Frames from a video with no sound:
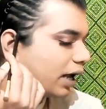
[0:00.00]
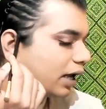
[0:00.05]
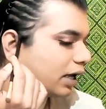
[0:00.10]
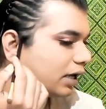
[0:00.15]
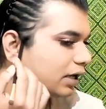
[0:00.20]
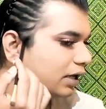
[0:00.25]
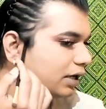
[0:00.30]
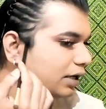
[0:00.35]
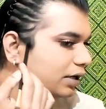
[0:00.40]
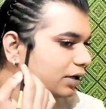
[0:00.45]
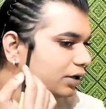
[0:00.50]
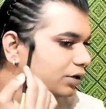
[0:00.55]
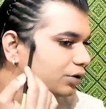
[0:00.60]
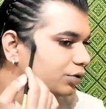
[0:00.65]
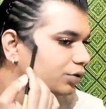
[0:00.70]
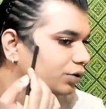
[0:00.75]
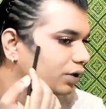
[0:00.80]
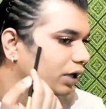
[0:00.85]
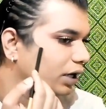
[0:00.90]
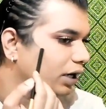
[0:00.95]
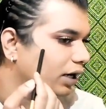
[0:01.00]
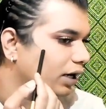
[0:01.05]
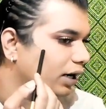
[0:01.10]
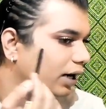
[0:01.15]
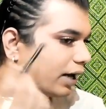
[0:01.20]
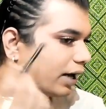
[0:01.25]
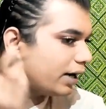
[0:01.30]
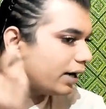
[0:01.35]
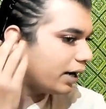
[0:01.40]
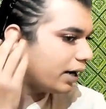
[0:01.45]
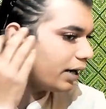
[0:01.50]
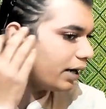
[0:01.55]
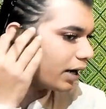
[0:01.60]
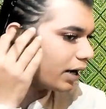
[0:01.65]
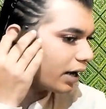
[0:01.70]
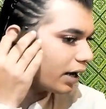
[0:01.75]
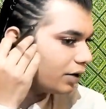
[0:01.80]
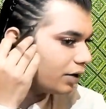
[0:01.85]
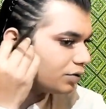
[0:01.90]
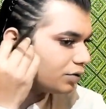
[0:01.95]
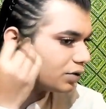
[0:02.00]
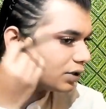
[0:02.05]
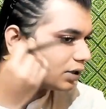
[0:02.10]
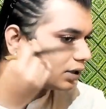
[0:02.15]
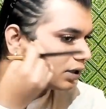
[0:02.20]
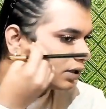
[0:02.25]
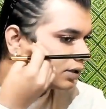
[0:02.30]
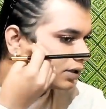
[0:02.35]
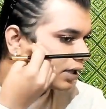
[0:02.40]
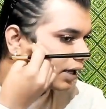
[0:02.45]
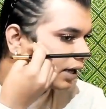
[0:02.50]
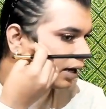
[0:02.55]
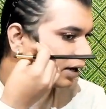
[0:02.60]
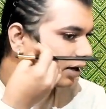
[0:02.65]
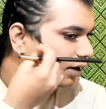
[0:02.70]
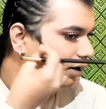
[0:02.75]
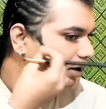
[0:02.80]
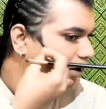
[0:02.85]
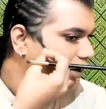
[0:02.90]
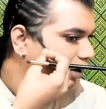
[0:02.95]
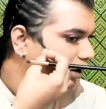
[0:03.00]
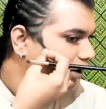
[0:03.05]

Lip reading: ear to hairline area. Can you see this hair?